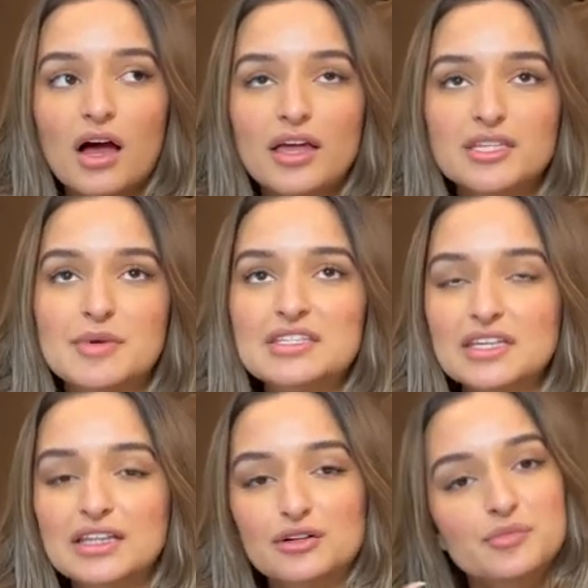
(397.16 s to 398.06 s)
it's basically
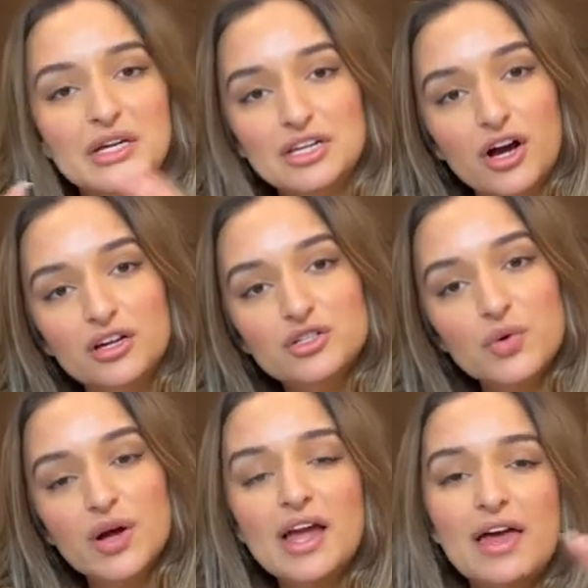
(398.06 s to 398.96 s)
a little pinata
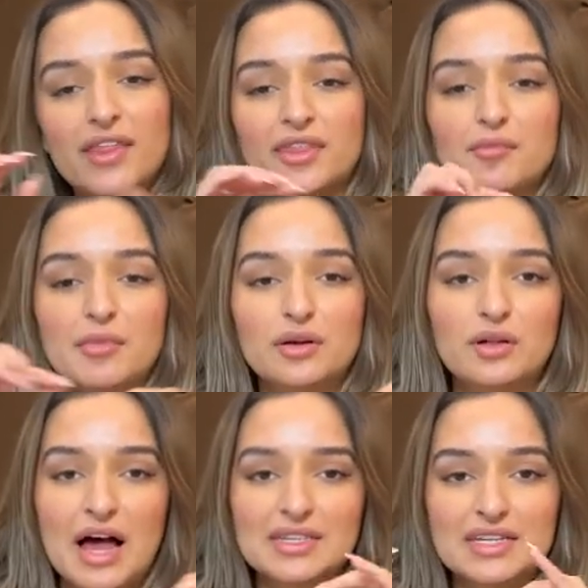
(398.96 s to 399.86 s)
toy and then the middle
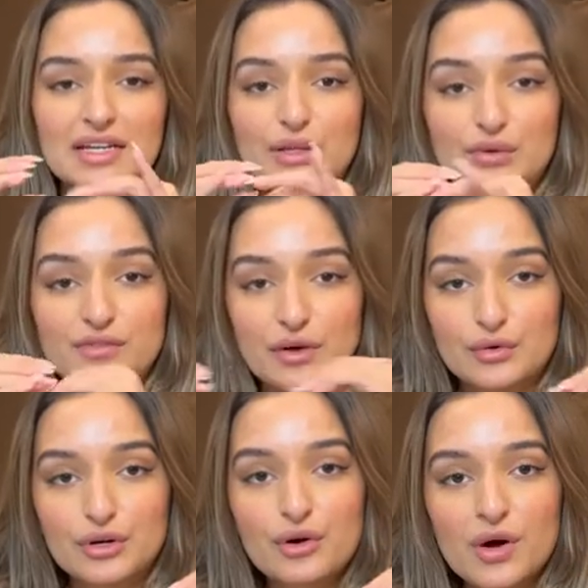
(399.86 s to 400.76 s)
has like a little
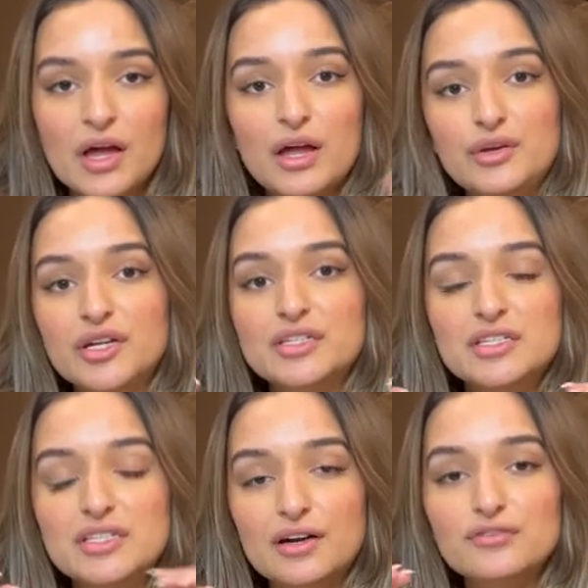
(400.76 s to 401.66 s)
velcro and you can
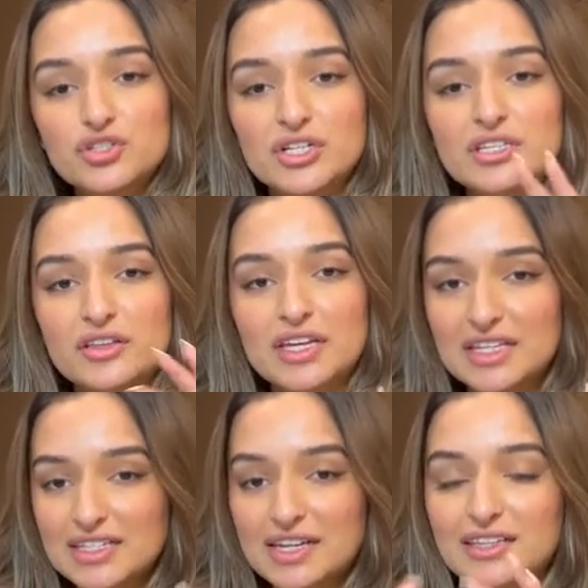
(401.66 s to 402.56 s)
stuff treats on the
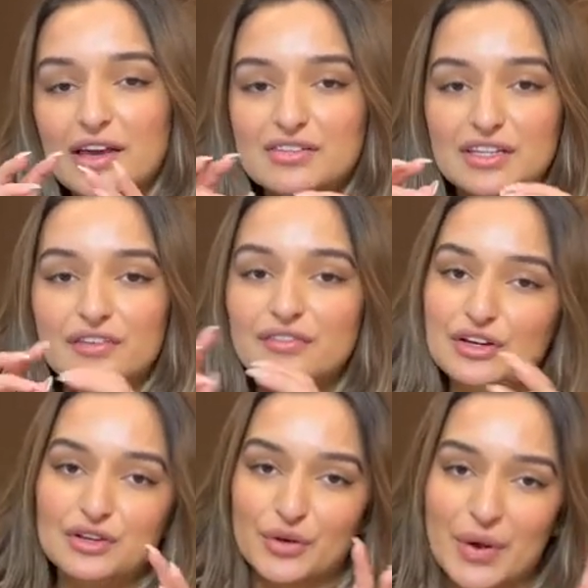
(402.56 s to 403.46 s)
inside and they have to like
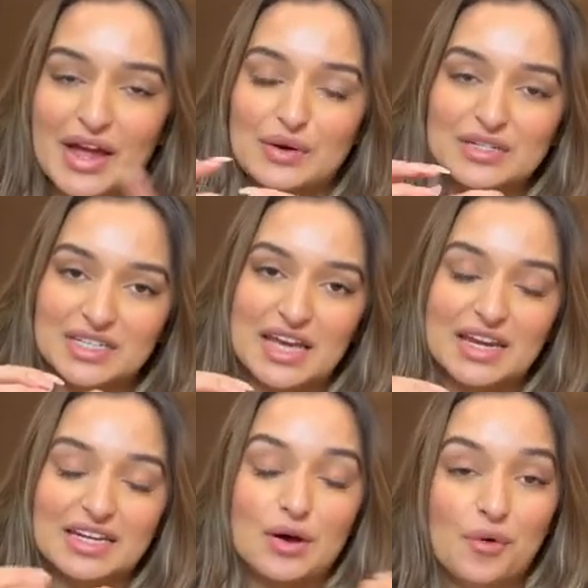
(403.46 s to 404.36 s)
figure their way out to get
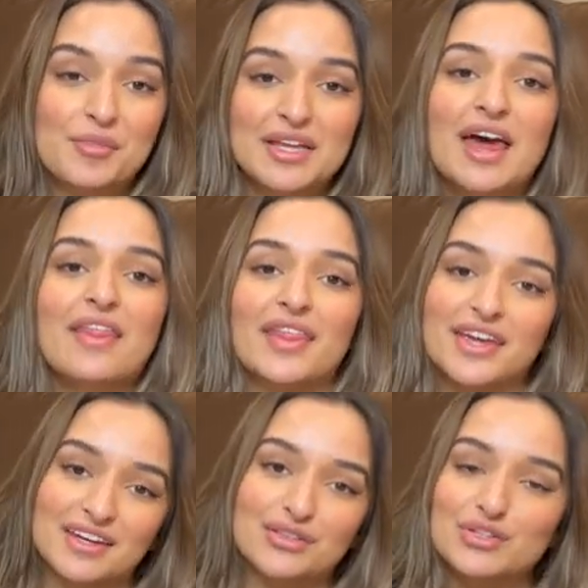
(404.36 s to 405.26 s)
it open and then they
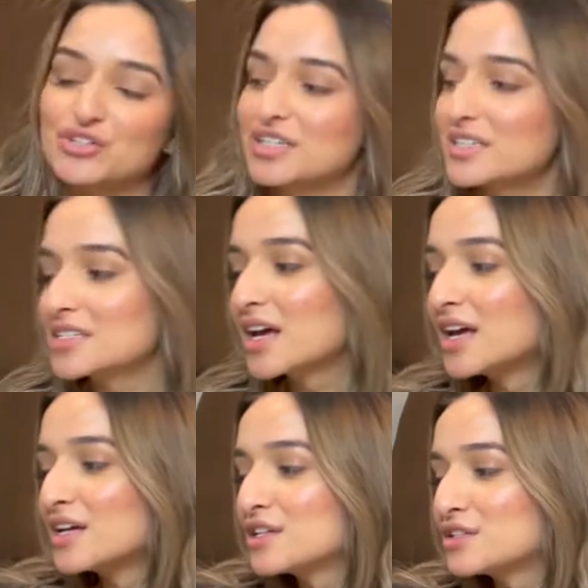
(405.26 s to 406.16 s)
can eat the treats
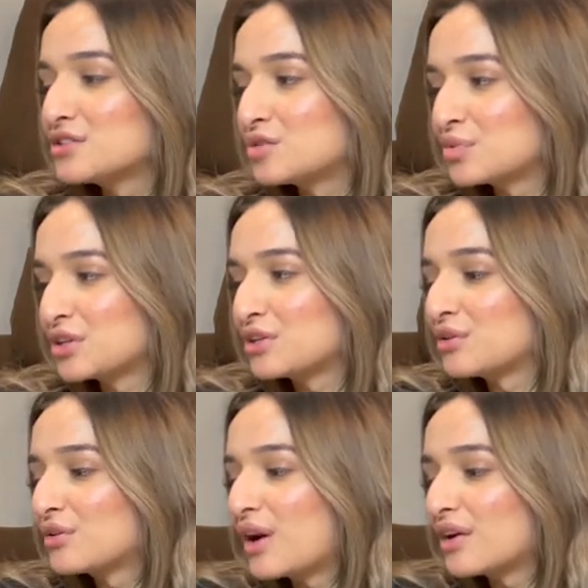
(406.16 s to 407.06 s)
super
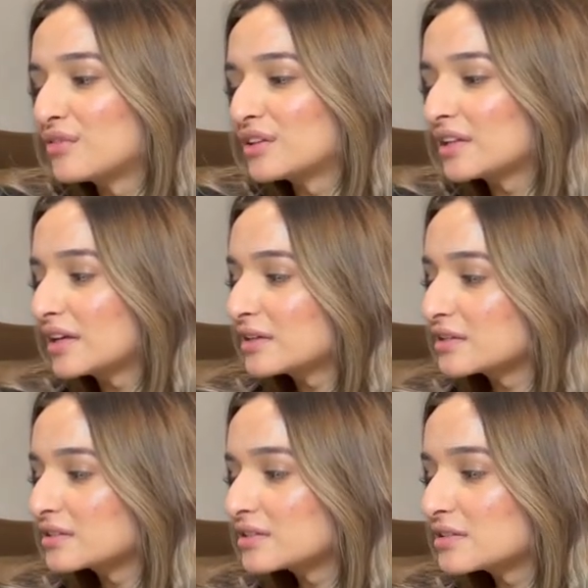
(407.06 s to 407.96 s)
cute i really liked
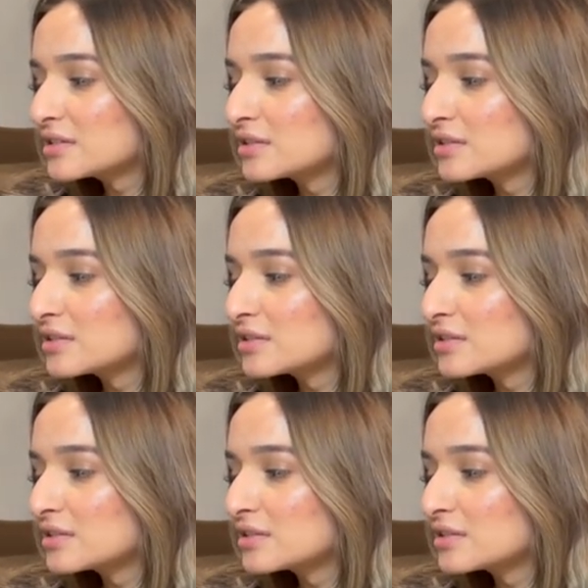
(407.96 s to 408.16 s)
this